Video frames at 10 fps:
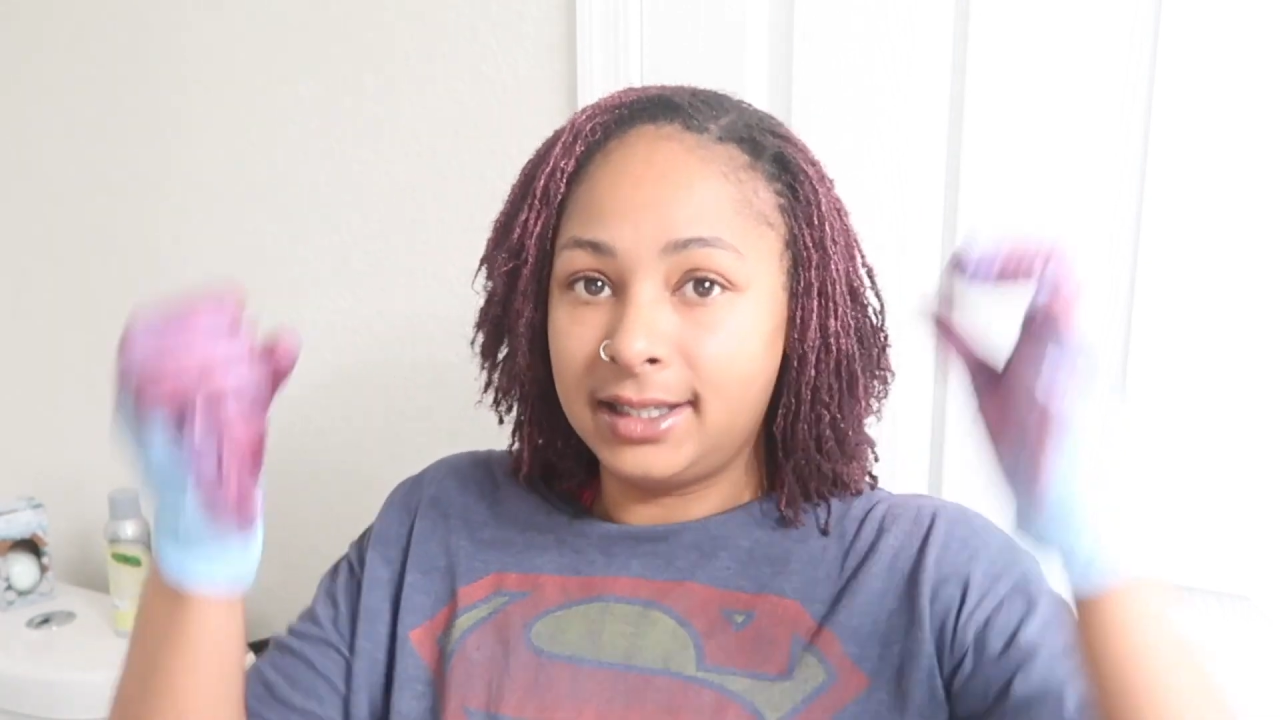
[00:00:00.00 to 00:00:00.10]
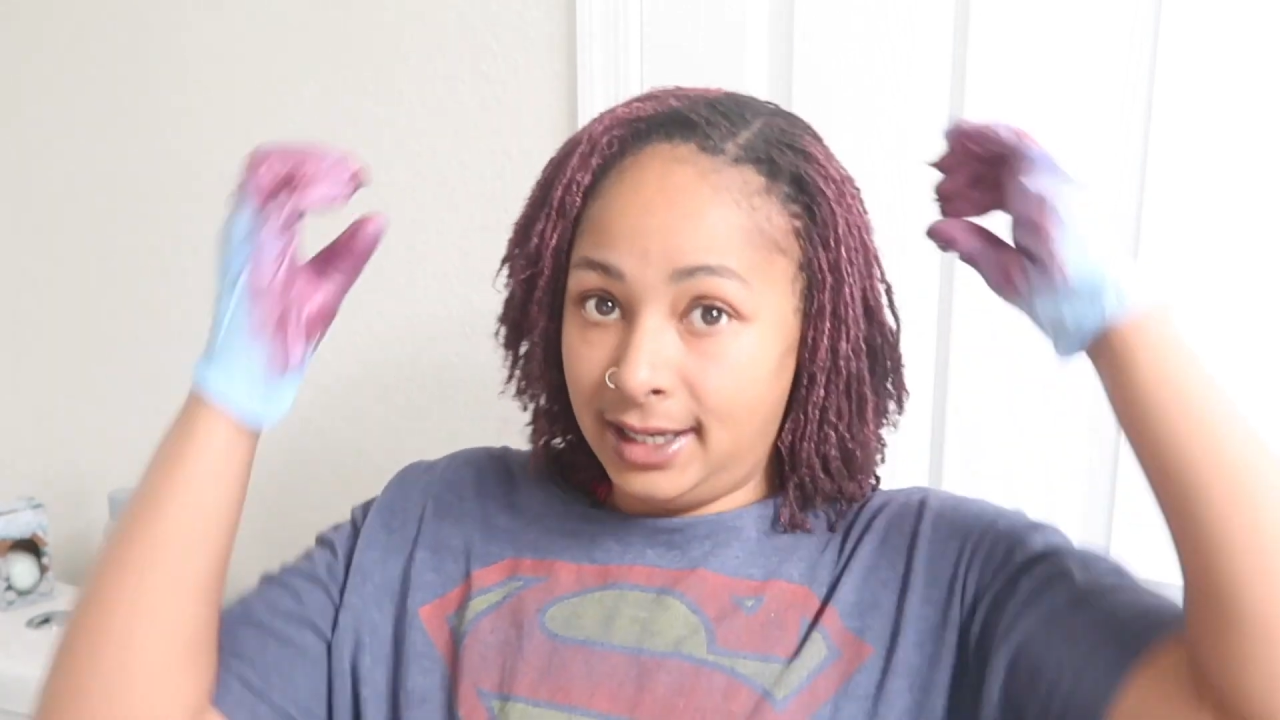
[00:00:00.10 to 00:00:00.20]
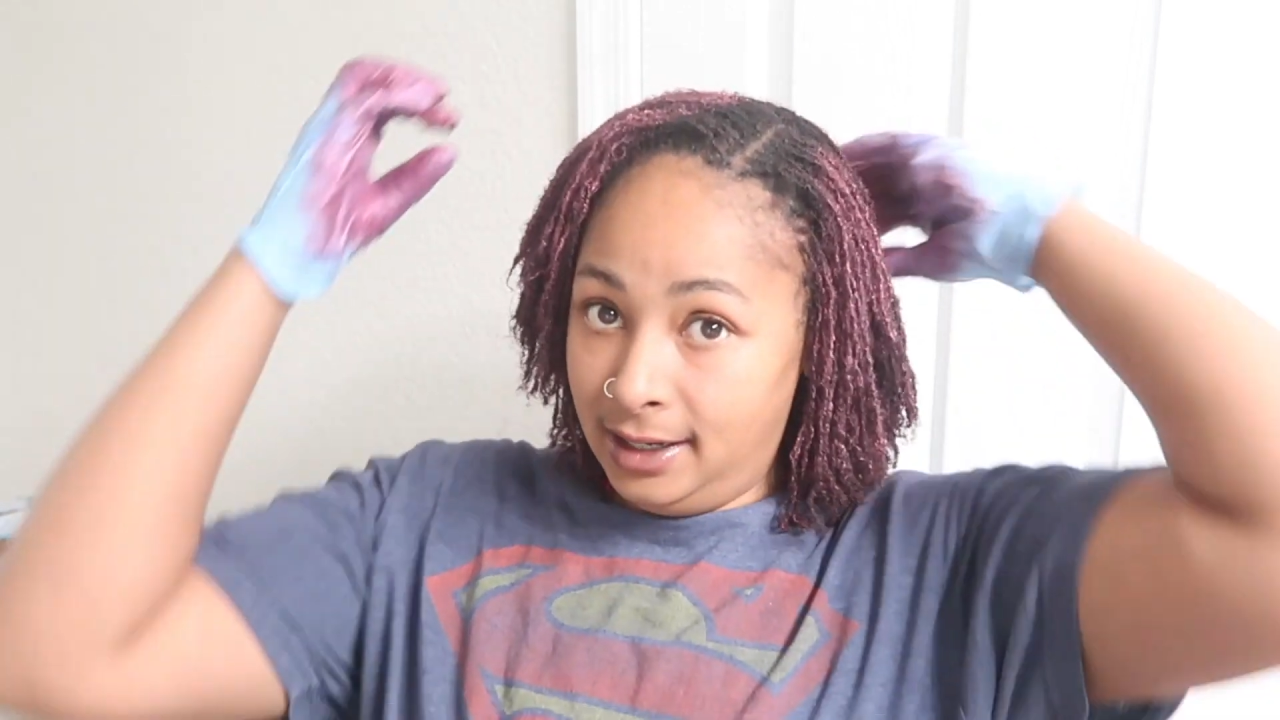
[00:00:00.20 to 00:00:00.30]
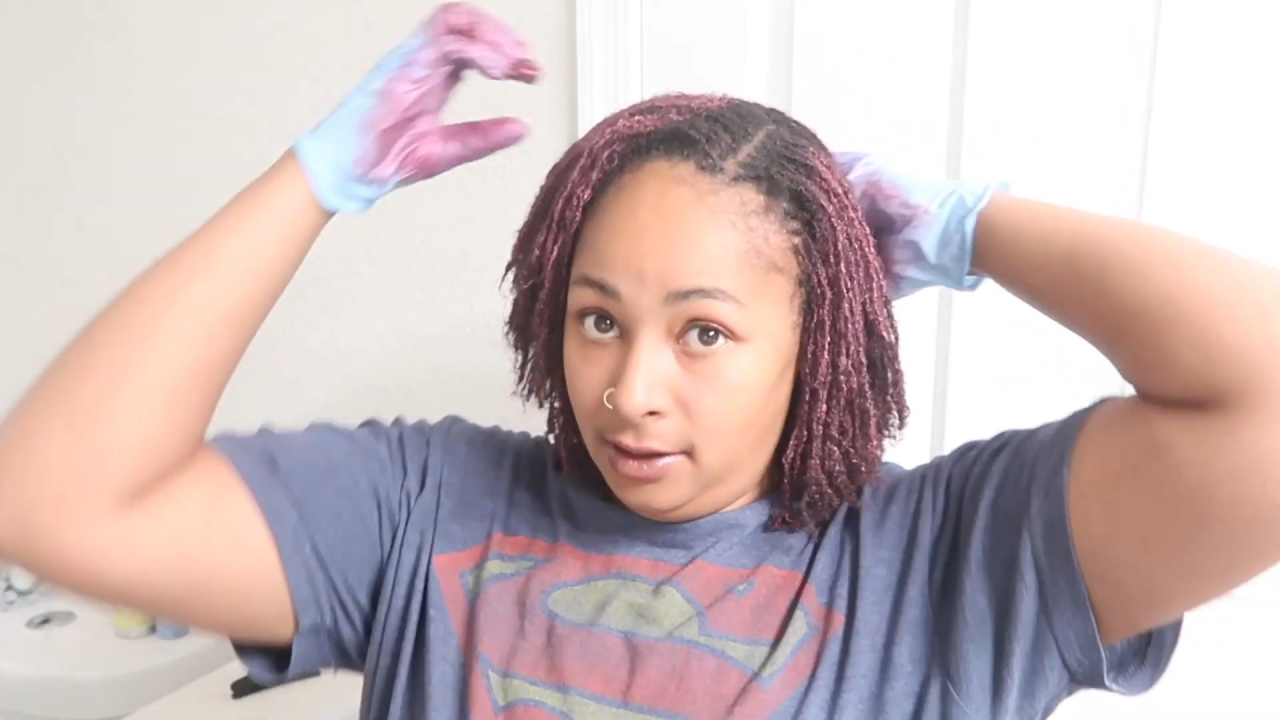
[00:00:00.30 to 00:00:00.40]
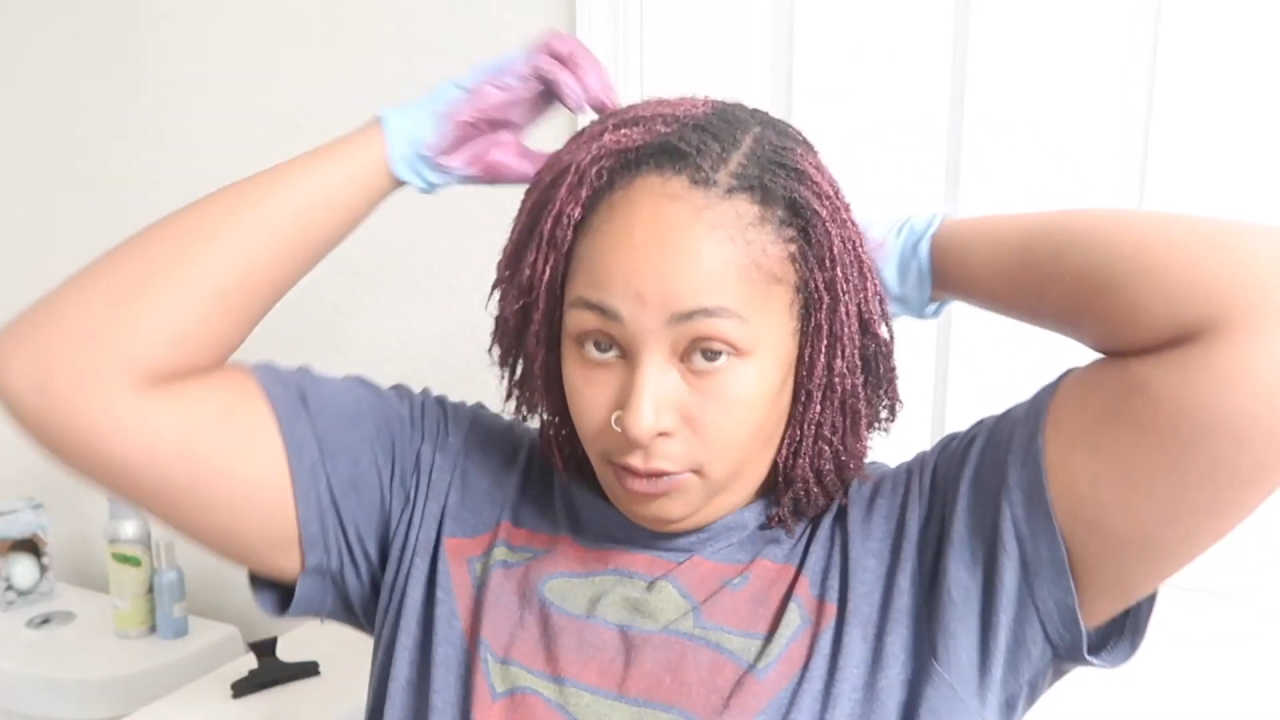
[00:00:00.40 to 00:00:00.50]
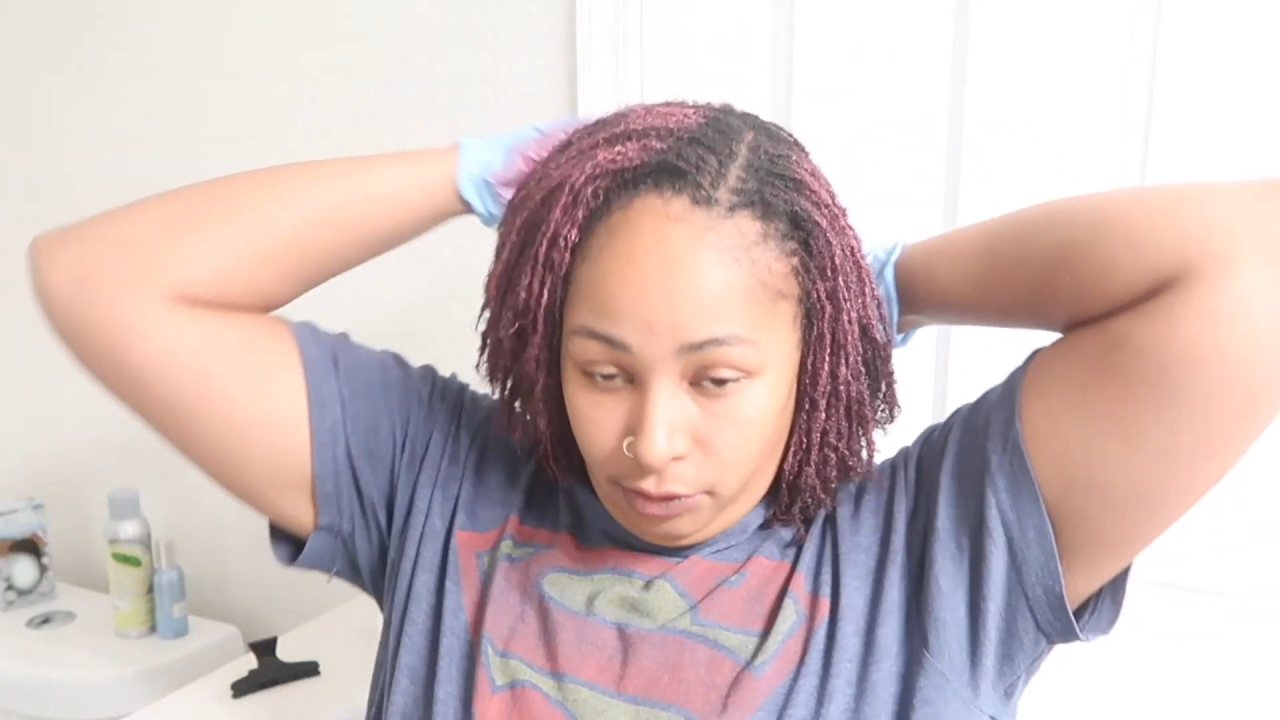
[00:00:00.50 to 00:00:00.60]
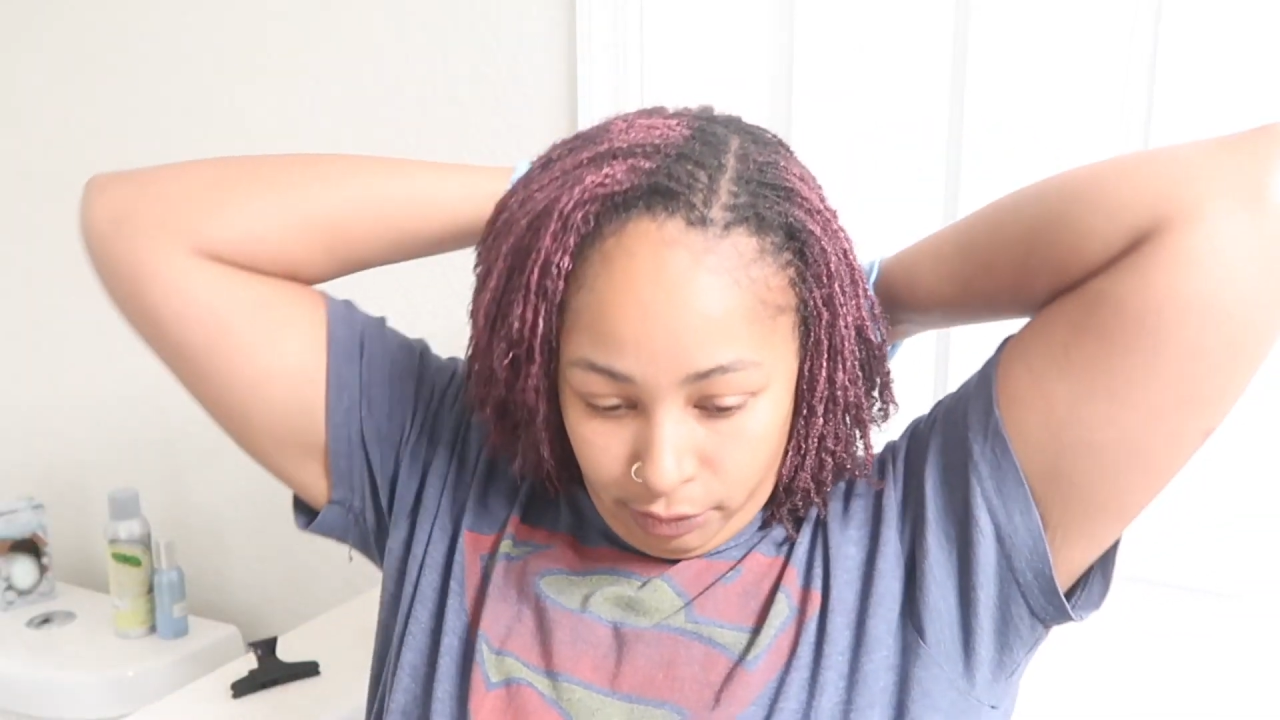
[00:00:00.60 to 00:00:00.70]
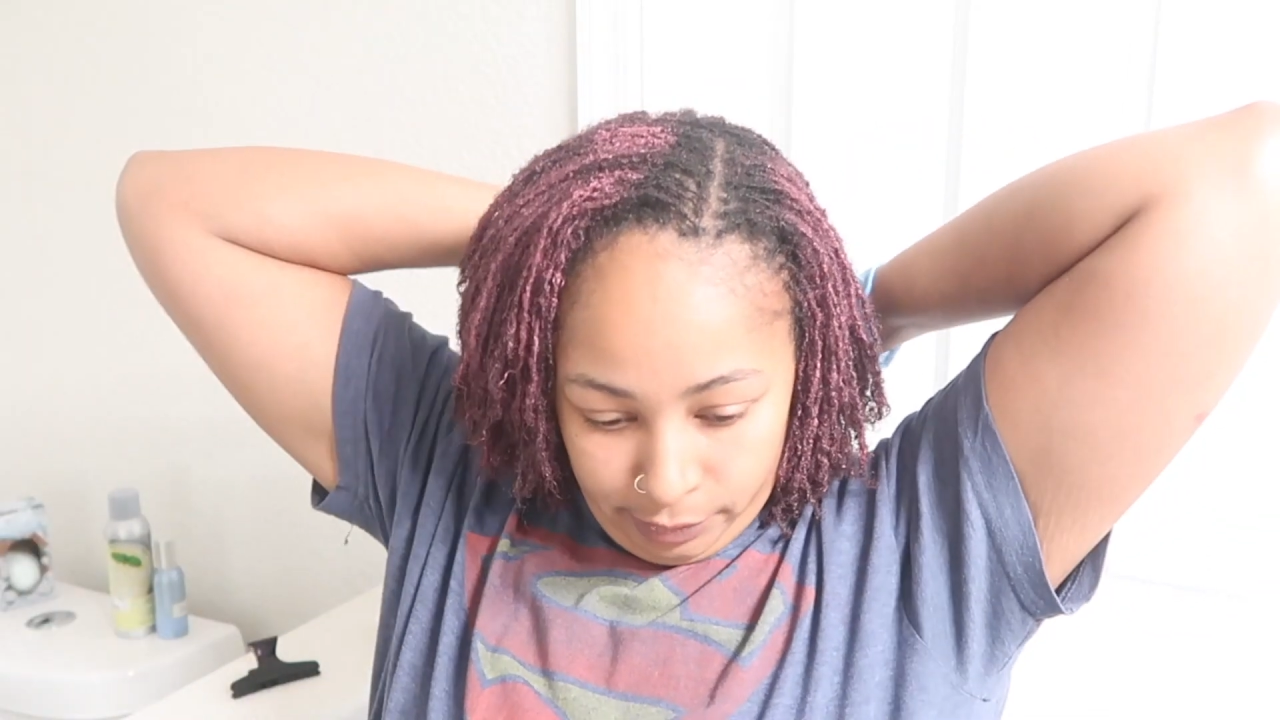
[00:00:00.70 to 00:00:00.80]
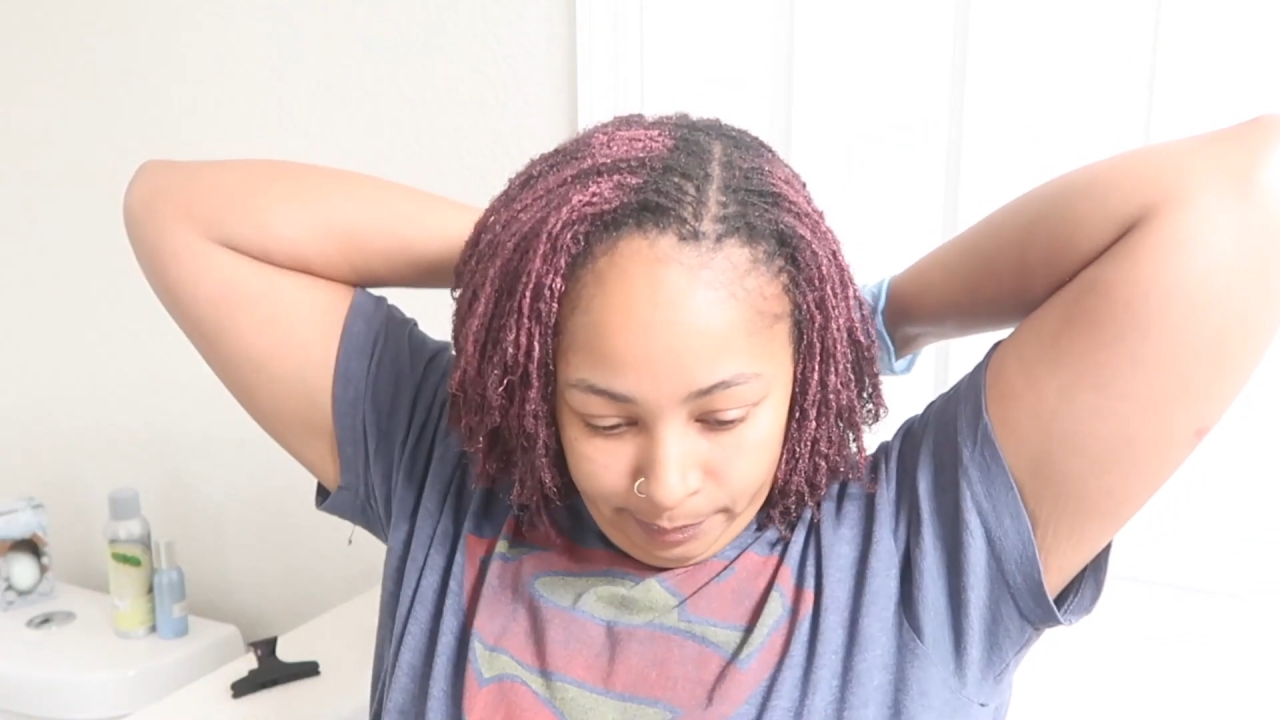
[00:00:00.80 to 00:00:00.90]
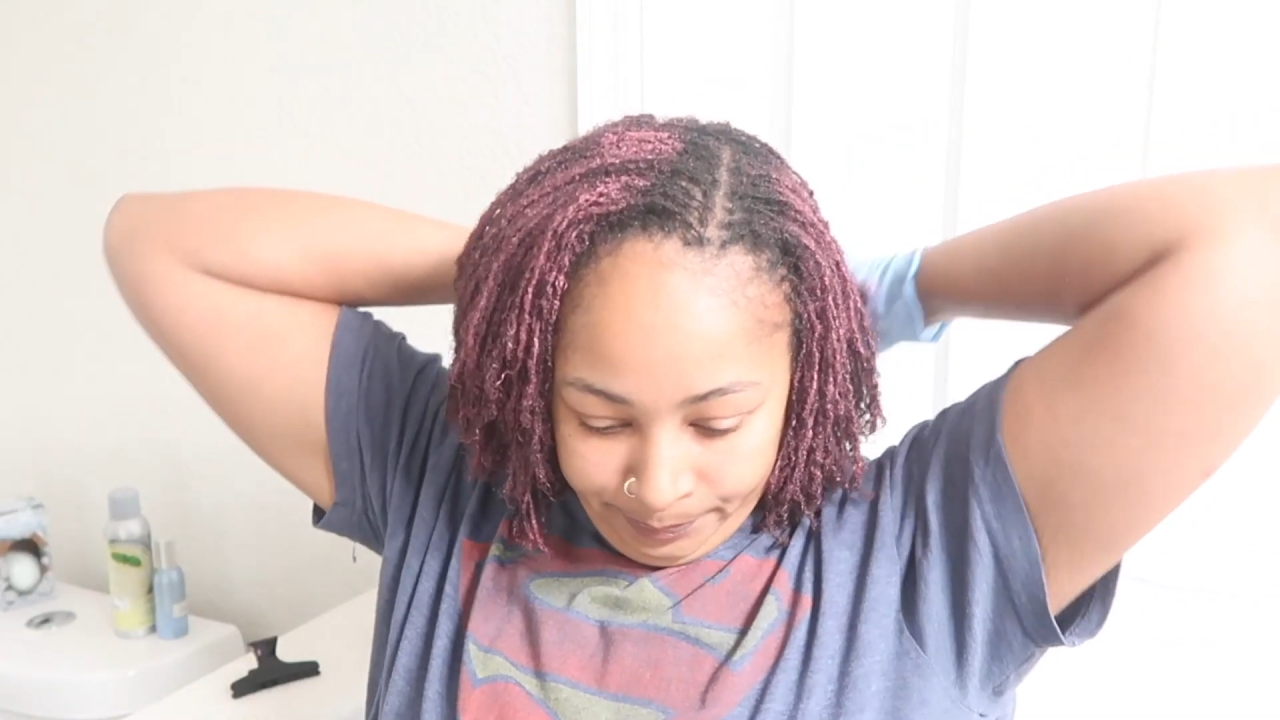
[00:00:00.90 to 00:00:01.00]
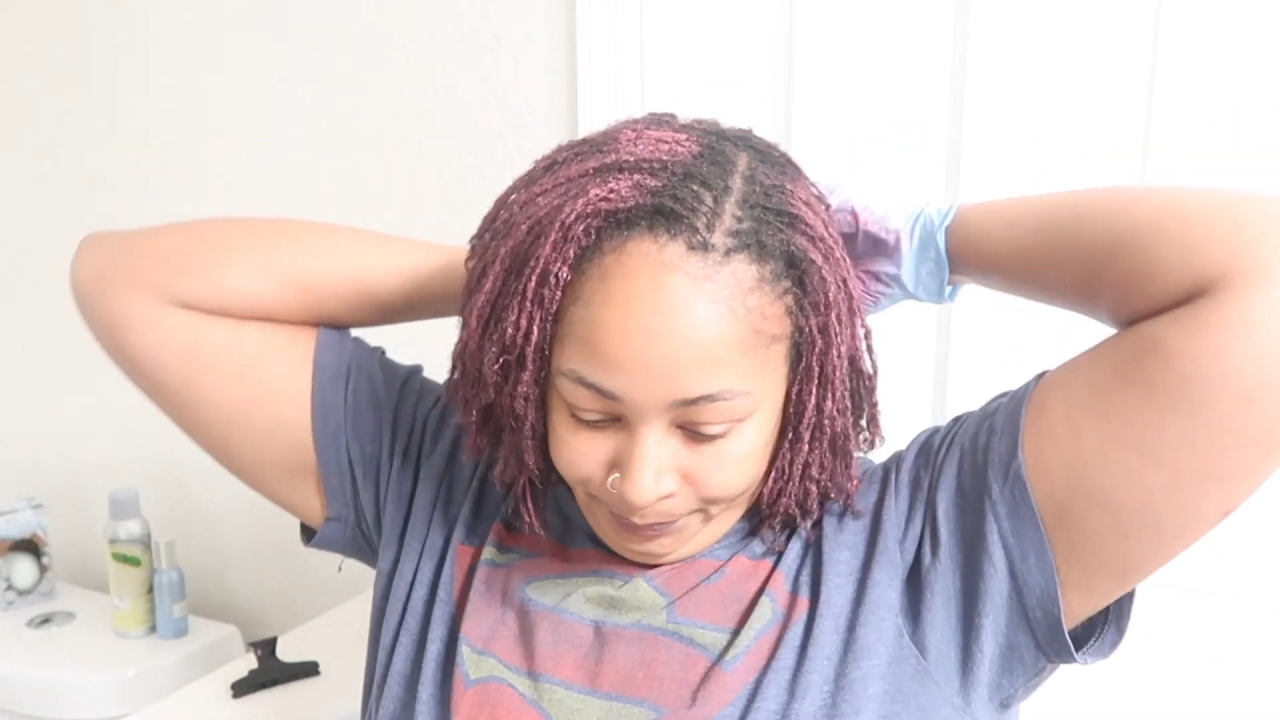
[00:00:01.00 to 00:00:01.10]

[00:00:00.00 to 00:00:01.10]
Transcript: and go through.